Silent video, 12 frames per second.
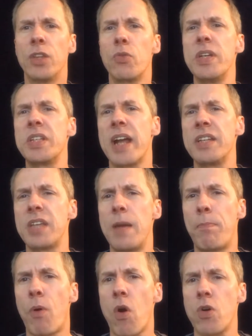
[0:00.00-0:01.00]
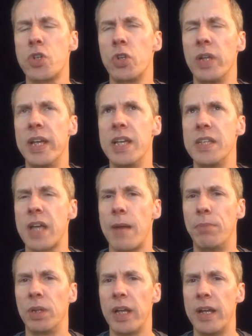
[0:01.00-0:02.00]
The reason I say partial is,
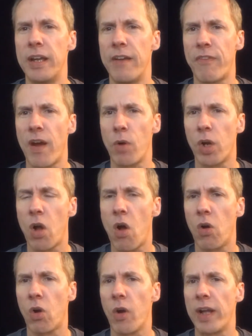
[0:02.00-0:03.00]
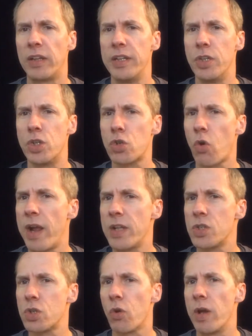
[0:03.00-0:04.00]
if I recall correctly, the
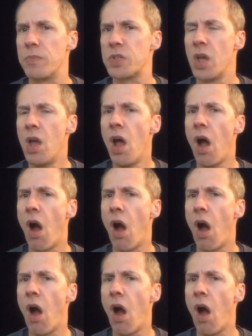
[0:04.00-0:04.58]
transcripts